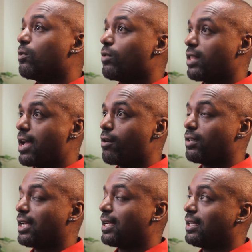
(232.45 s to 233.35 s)

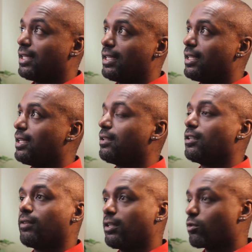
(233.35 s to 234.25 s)
without, and
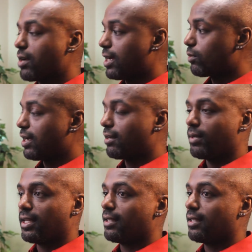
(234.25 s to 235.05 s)
he cried quite a bit.